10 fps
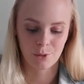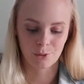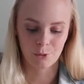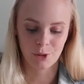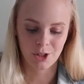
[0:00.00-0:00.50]

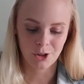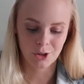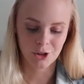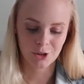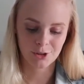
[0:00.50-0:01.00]
When you
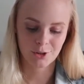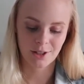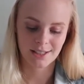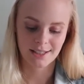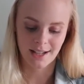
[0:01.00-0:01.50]
choose to
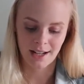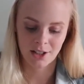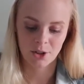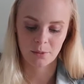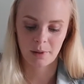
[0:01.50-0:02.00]

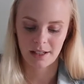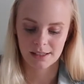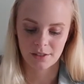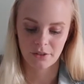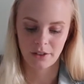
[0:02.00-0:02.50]
extend, who pays
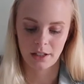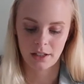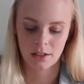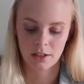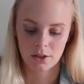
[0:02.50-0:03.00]
the
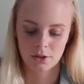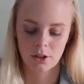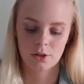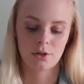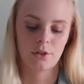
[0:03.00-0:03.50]
fee to
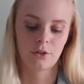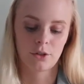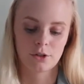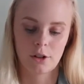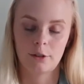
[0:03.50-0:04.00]
go to your
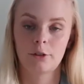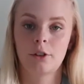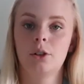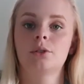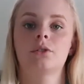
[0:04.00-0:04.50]
future
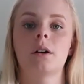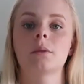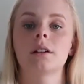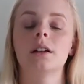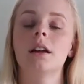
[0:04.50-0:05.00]
host
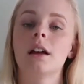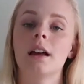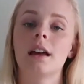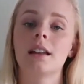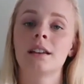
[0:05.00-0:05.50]
family?
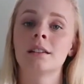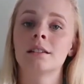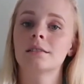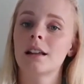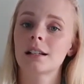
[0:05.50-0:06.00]

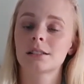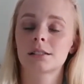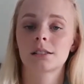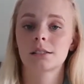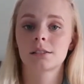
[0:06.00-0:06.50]
And that's
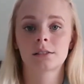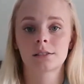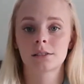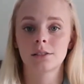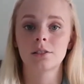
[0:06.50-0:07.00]

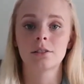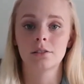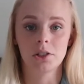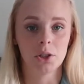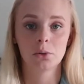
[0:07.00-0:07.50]

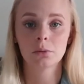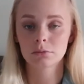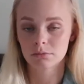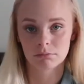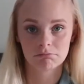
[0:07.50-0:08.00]
you,
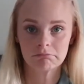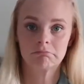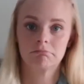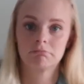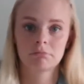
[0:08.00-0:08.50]

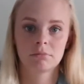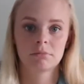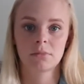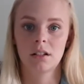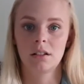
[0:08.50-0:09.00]

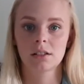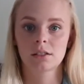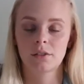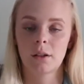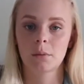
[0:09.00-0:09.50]
unless
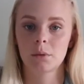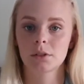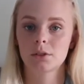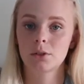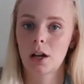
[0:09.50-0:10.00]
the family
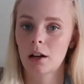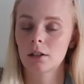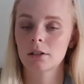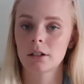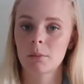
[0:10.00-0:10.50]
wants to. I
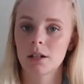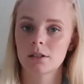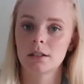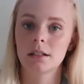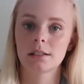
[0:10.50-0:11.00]
already
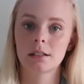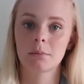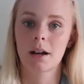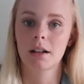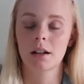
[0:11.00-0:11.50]
mentioned this in
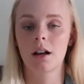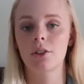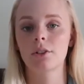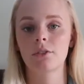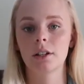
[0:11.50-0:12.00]
my
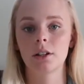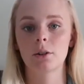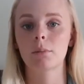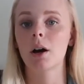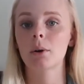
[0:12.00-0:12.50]
other video
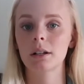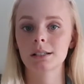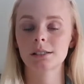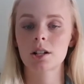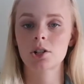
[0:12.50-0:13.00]
about
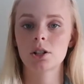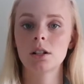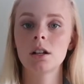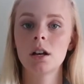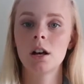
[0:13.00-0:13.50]

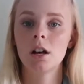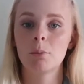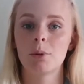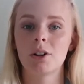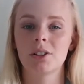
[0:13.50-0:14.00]
extension,
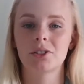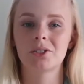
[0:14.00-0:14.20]
but